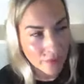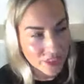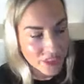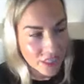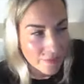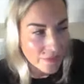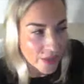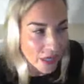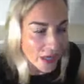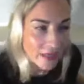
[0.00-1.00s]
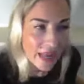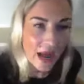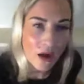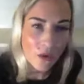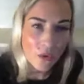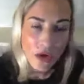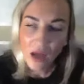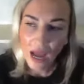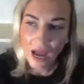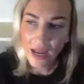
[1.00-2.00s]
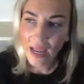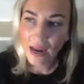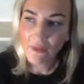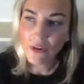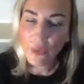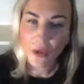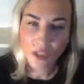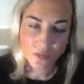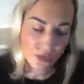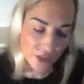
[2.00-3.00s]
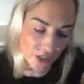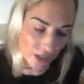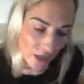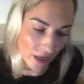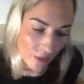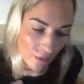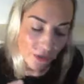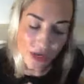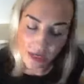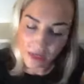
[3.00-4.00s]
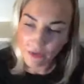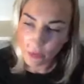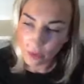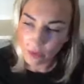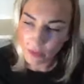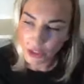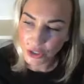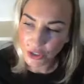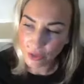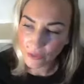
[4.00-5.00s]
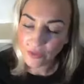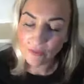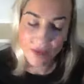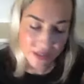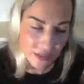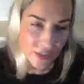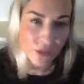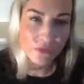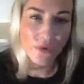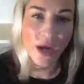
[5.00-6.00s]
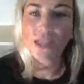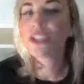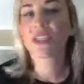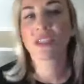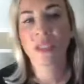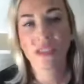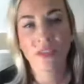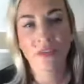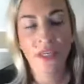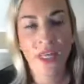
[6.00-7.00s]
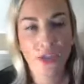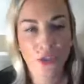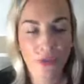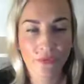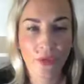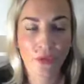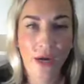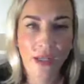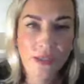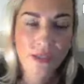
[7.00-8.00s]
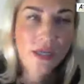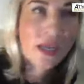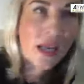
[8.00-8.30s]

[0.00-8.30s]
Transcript: But see, now I everyone is preaching. Uh, well, not everyone, but you know, the message of righteousness and the nature of the Christ